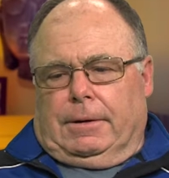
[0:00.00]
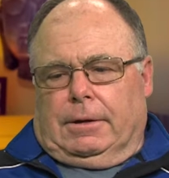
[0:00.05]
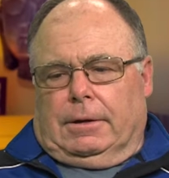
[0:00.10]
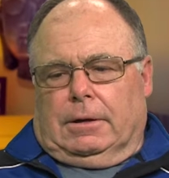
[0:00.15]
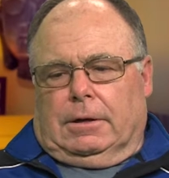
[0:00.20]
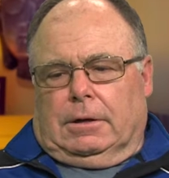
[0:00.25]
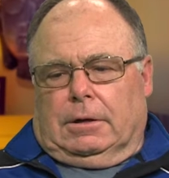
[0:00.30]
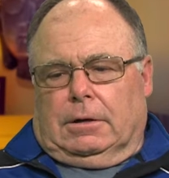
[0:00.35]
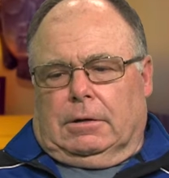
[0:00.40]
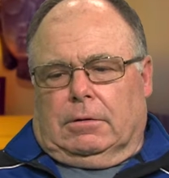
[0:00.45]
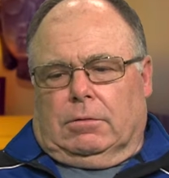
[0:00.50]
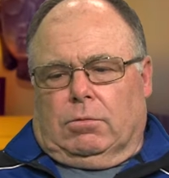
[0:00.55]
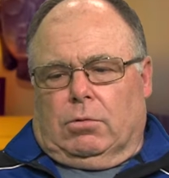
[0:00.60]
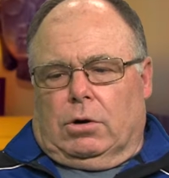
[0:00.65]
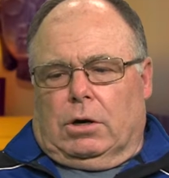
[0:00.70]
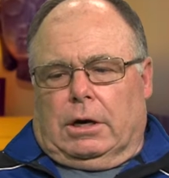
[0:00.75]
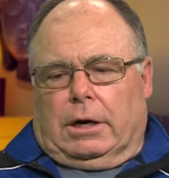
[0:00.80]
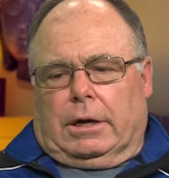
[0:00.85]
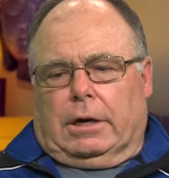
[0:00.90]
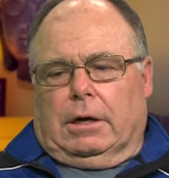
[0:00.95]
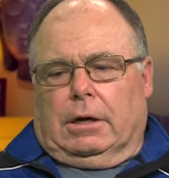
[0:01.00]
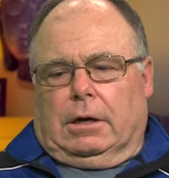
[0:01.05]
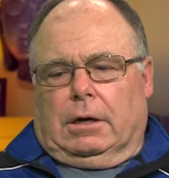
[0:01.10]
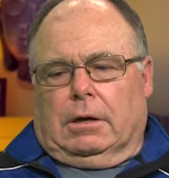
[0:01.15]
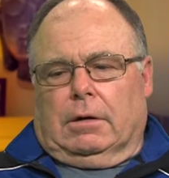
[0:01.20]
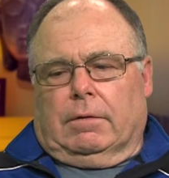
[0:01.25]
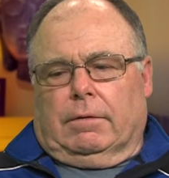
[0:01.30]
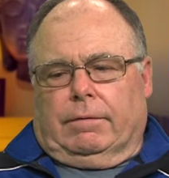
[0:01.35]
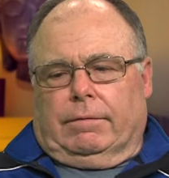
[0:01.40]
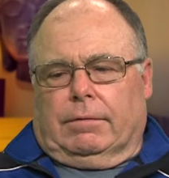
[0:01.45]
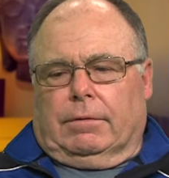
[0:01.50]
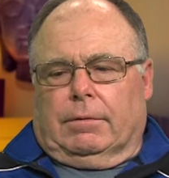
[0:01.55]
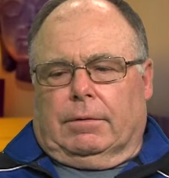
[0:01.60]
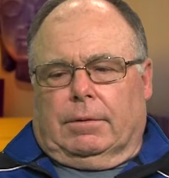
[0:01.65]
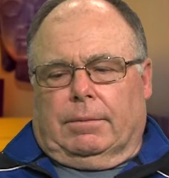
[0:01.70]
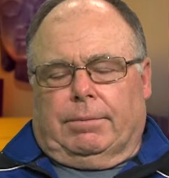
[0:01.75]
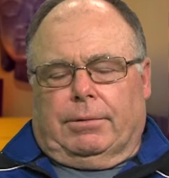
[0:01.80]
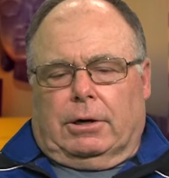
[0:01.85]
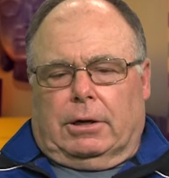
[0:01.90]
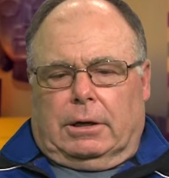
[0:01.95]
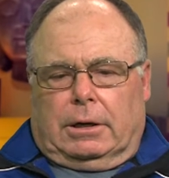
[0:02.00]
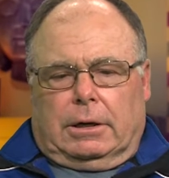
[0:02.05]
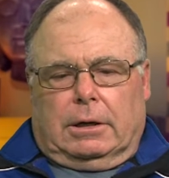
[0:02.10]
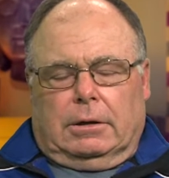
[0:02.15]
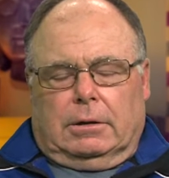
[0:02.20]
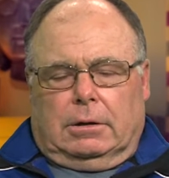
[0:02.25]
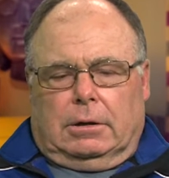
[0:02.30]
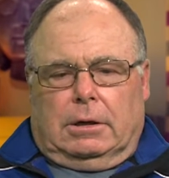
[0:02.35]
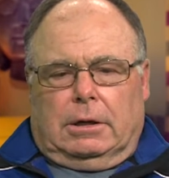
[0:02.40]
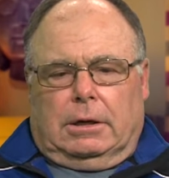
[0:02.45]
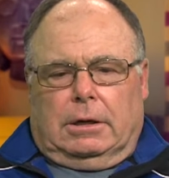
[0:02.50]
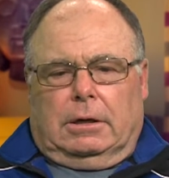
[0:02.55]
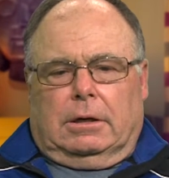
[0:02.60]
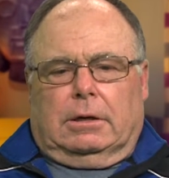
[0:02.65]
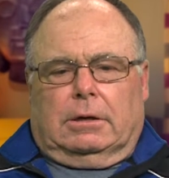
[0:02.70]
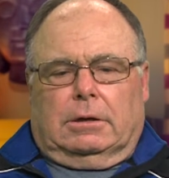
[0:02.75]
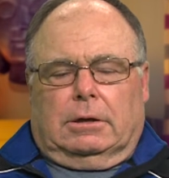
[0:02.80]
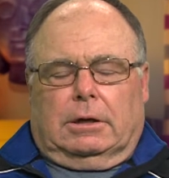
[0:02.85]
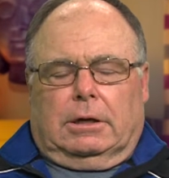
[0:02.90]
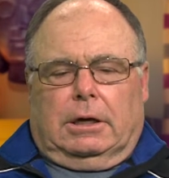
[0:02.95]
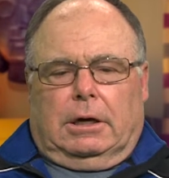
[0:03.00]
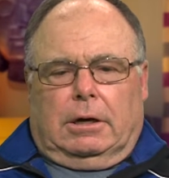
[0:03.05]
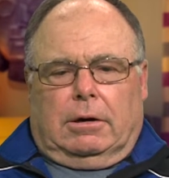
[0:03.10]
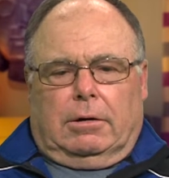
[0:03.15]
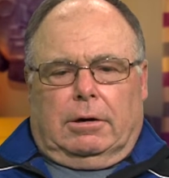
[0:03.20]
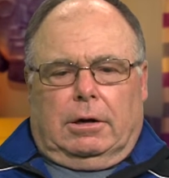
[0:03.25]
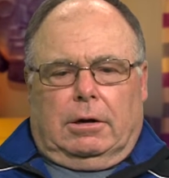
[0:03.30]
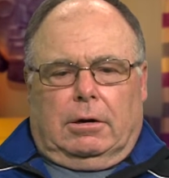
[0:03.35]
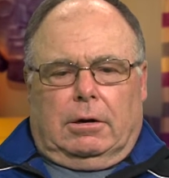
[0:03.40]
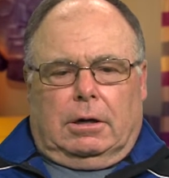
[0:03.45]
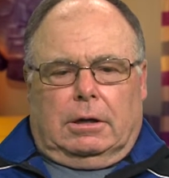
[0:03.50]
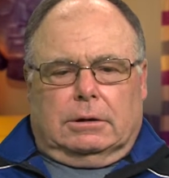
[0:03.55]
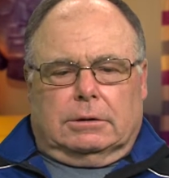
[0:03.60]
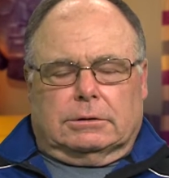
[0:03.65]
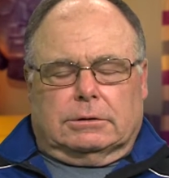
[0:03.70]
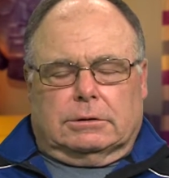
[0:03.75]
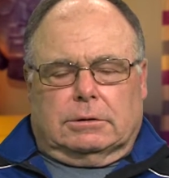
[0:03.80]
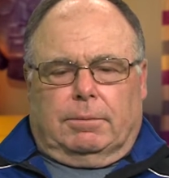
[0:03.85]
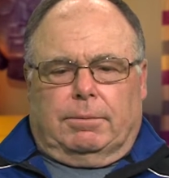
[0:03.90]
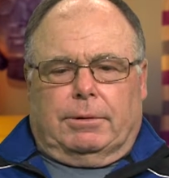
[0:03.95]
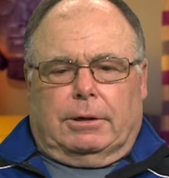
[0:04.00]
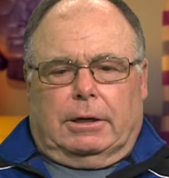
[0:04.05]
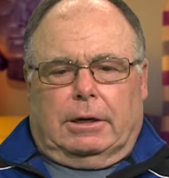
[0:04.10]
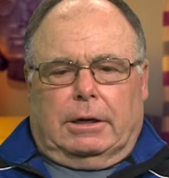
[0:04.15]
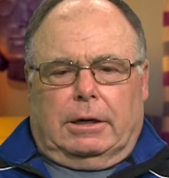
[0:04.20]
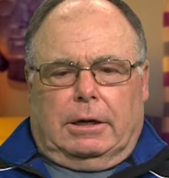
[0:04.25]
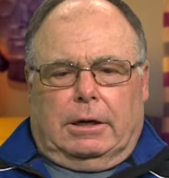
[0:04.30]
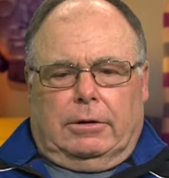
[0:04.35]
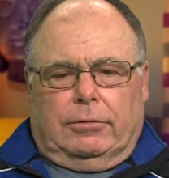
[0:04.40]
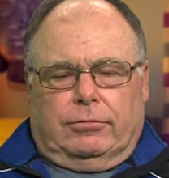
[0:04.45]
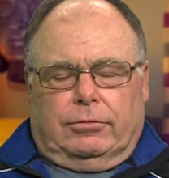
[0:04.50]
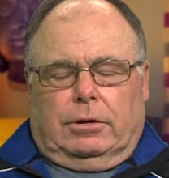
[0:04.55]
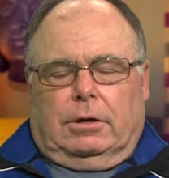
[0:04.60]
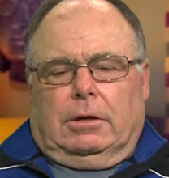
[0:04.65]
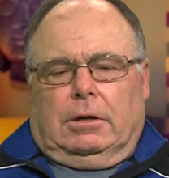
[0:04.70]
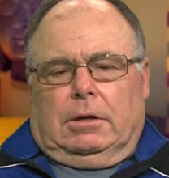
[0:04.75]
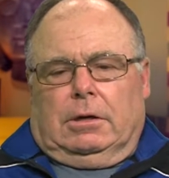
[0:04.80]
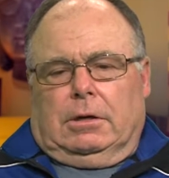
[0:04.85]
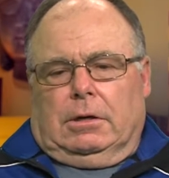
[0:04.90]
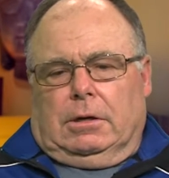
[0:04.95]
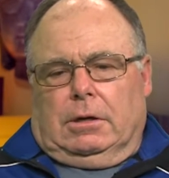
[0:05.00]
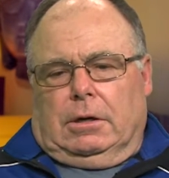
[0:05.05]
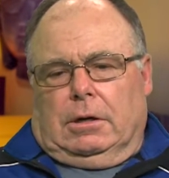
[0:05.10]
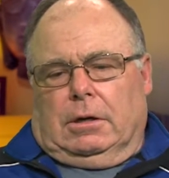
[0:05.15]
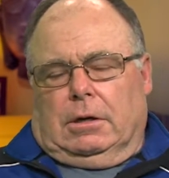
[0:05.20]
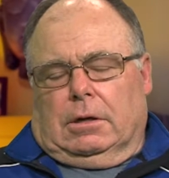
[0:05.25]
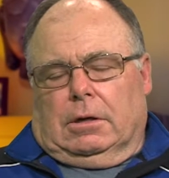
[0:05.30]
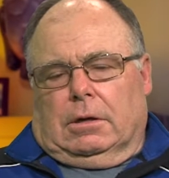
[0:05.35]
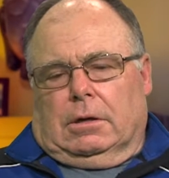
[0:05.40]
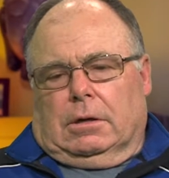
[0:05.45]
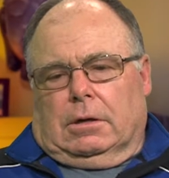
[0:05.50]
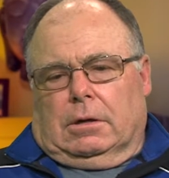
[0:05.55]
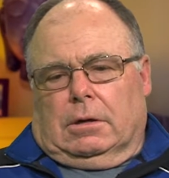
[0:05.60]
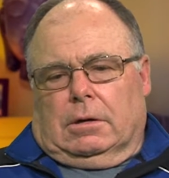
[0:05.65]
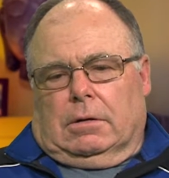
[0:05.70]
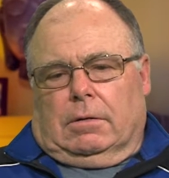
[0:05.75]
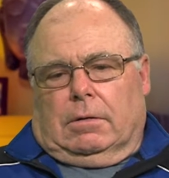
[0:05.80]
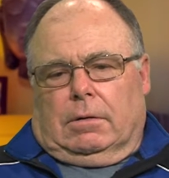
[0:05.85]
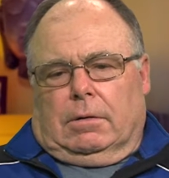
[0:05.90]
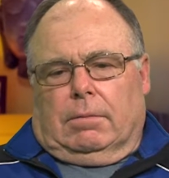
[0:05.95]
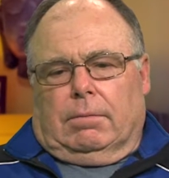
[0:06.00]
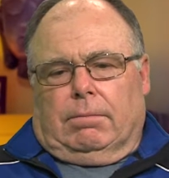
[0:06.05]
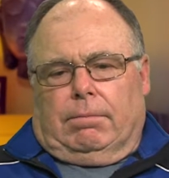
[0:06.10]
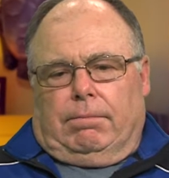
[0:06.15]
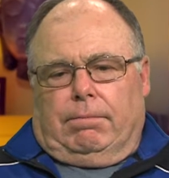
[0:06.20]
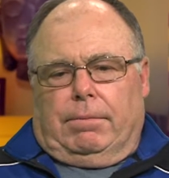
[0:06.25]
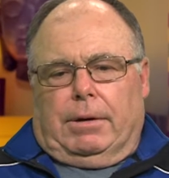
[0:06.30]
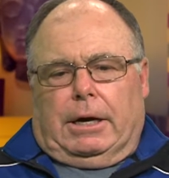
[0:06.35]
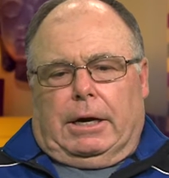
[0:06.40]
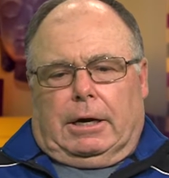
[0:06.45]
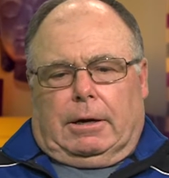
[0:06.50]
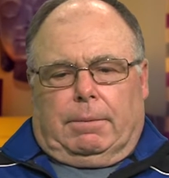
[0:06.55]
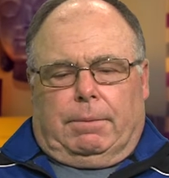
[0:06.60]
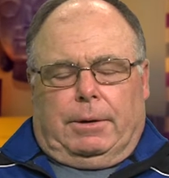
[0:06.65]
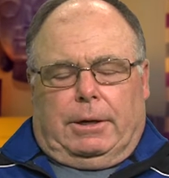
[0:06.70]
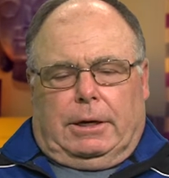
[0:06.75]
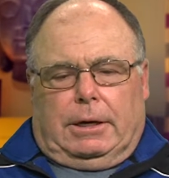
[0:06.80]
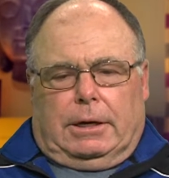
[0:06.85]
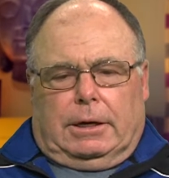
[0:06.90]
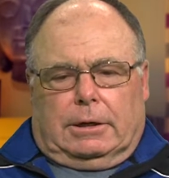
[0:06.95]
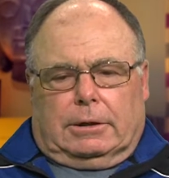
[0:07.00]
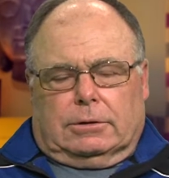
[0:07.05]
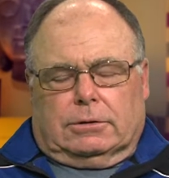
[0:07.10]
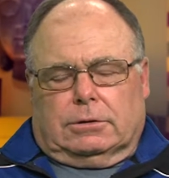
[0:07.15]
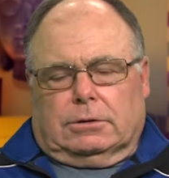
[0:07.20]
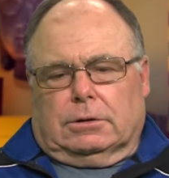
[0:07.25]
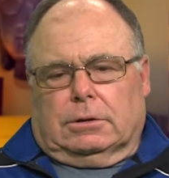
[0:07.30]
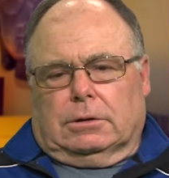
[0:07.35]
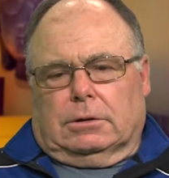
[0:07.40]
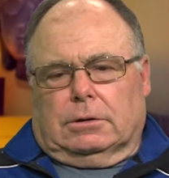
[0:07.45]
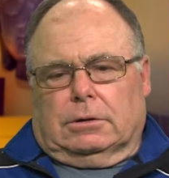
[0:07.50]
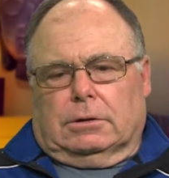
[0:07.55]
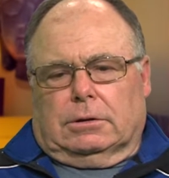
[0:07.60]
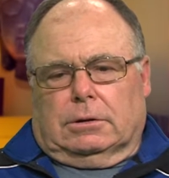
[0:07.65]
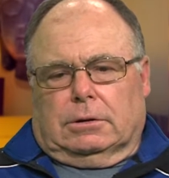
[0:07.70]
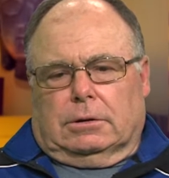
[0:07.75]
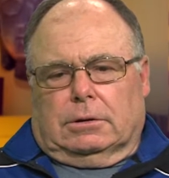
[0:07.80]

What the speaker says: Walking in from the parking lot, you had to carry all the supplies in backpacks and